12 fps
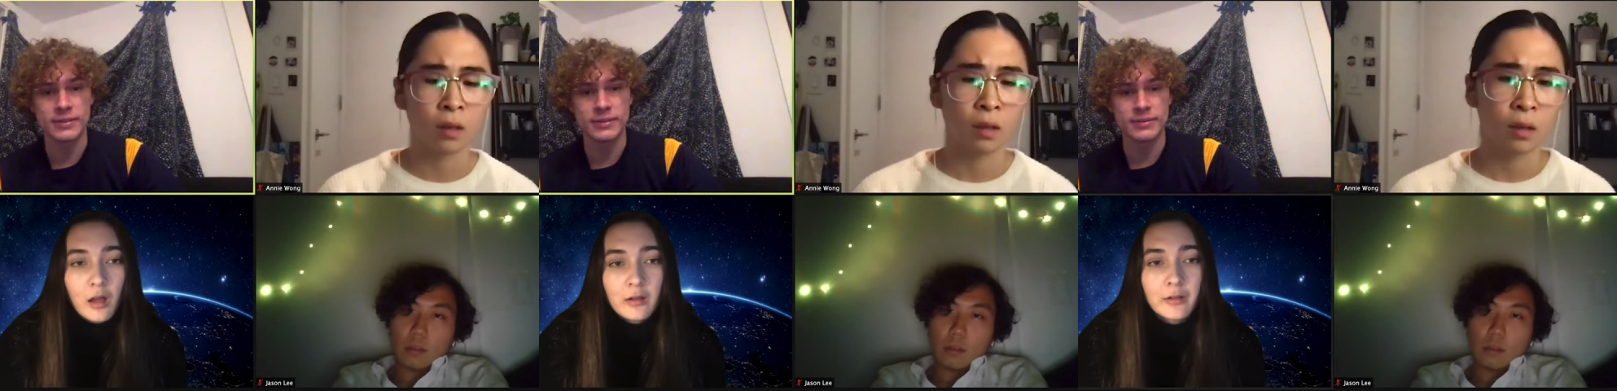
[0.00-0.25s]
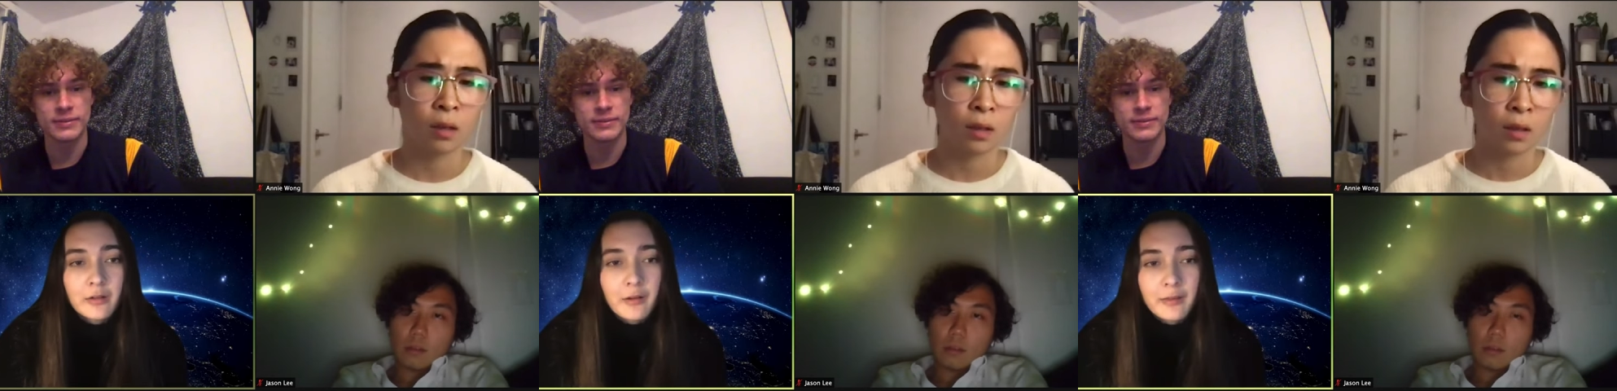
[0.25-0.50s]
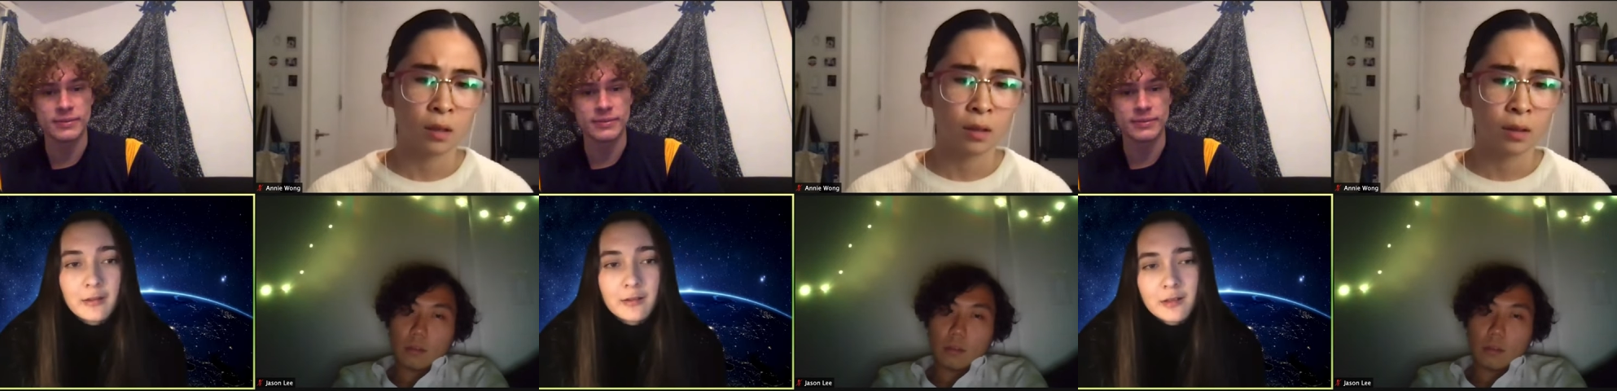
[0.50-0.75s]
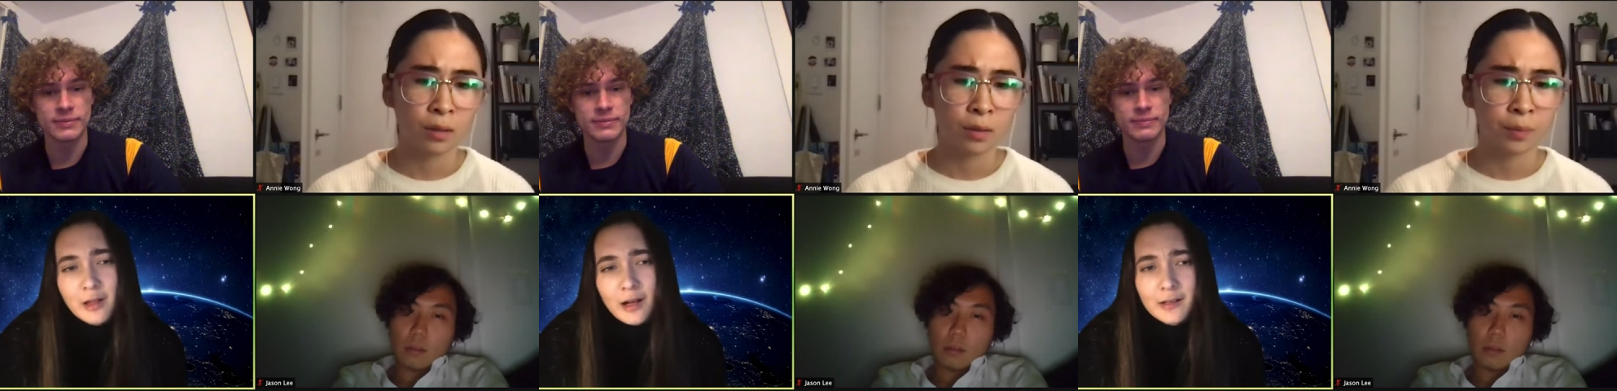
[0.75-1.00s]
Speaker 1: I don't know. I think his
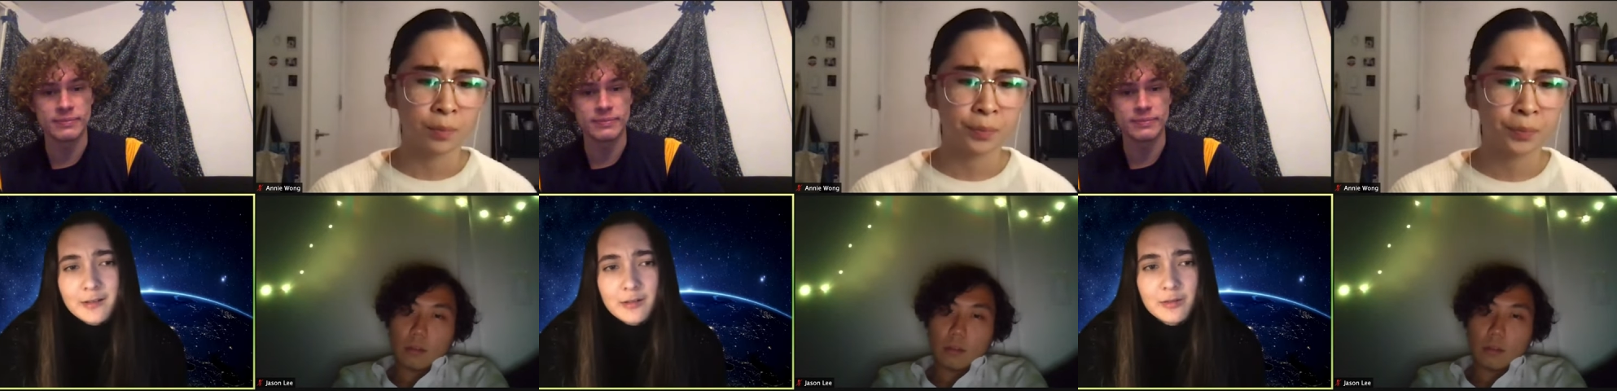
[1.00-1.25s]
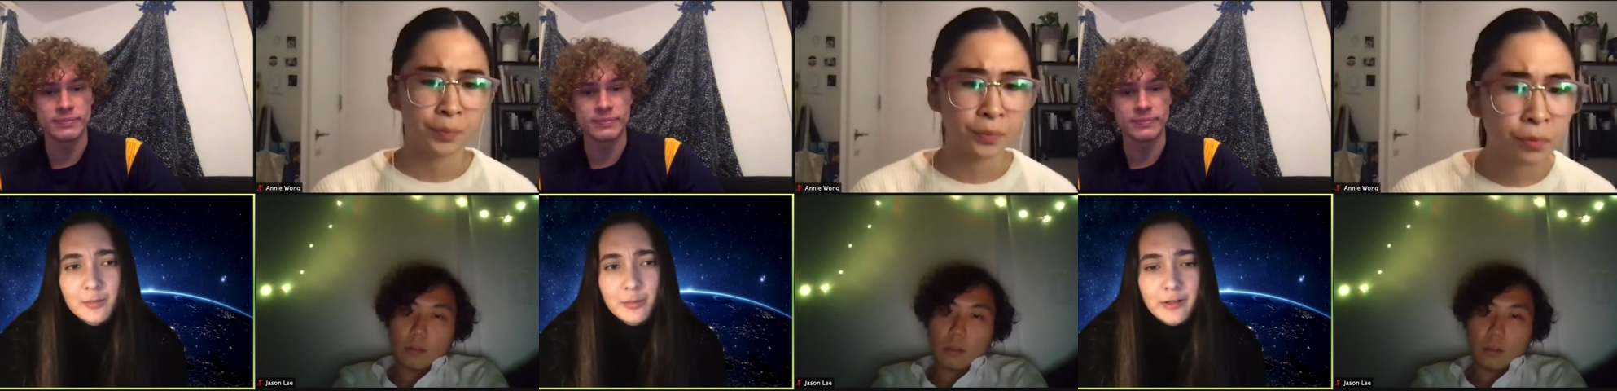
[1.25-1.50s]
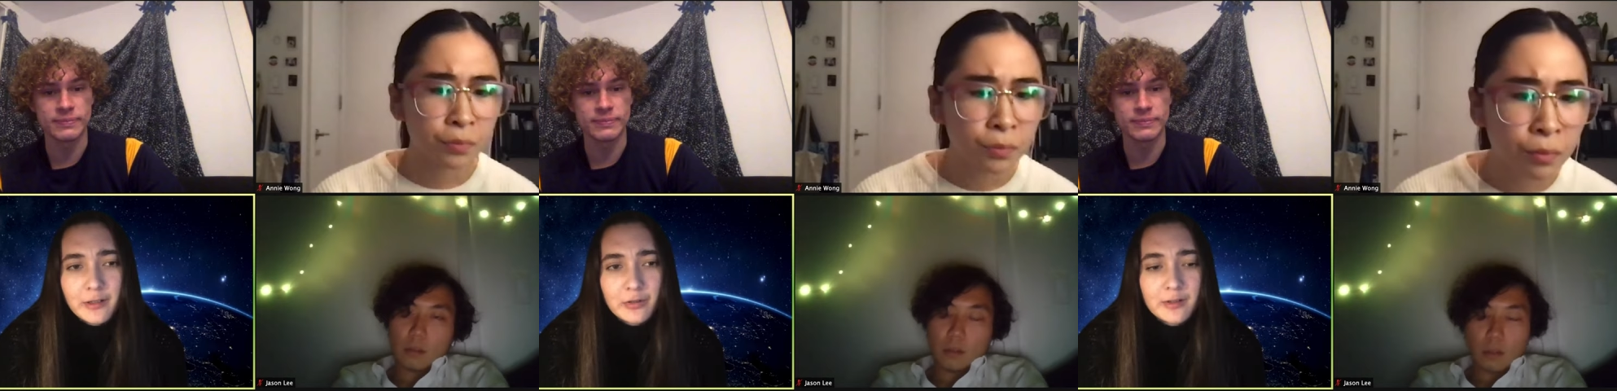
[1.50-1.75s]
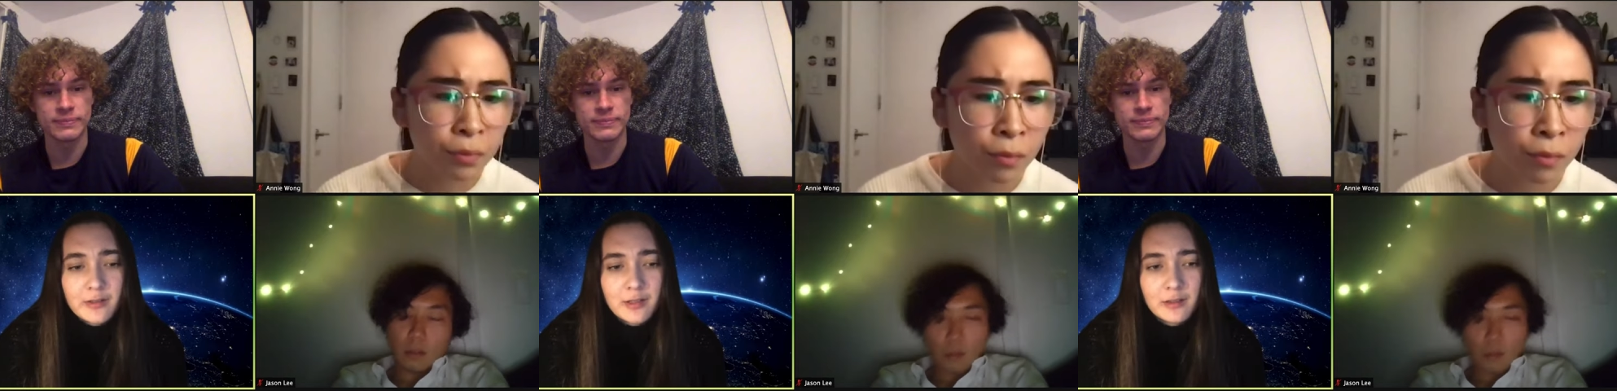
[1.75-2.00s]
class is pretty
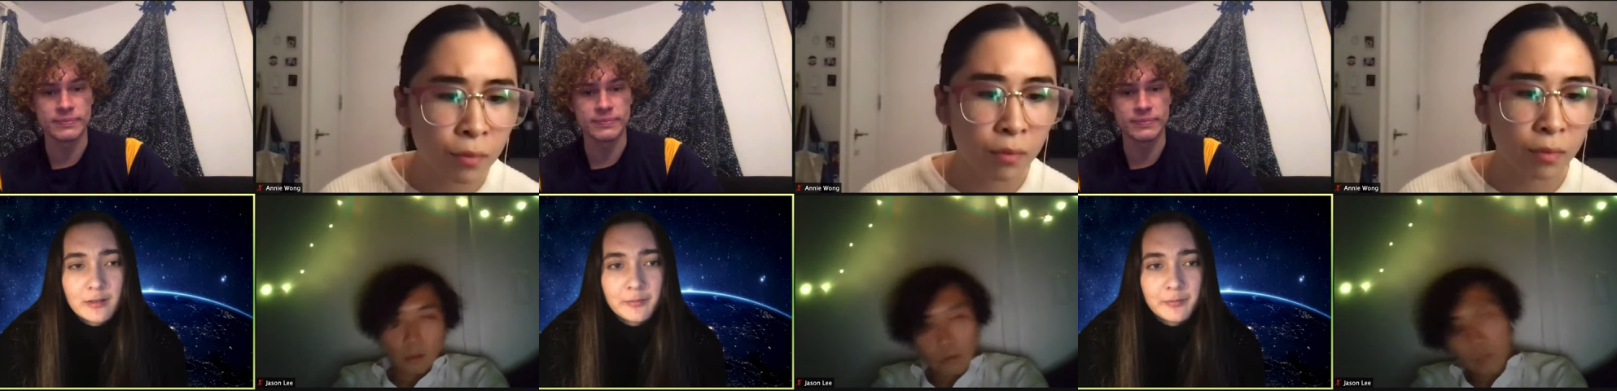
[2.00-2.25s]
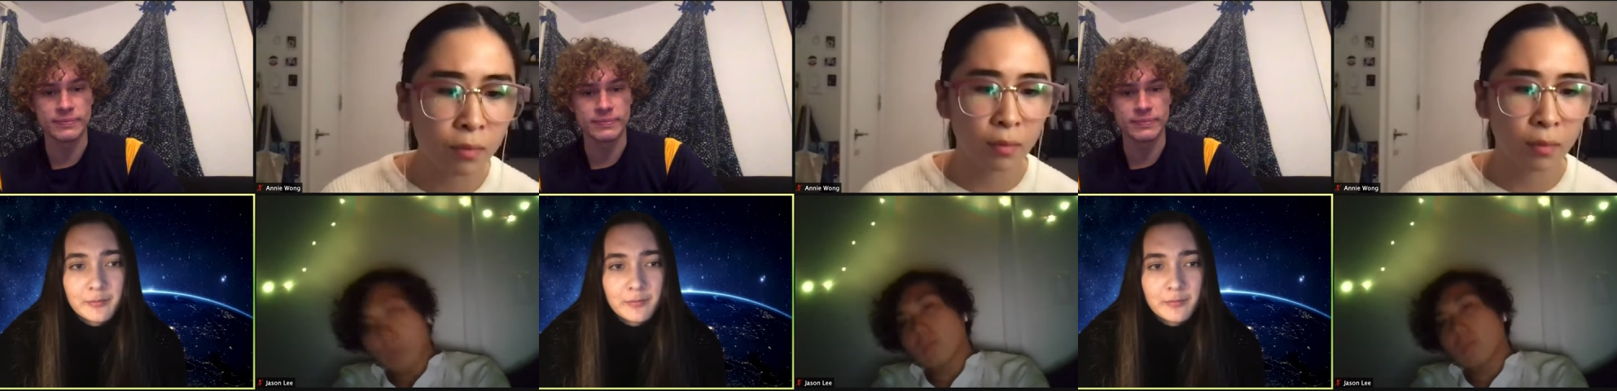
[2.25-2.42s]
interesting.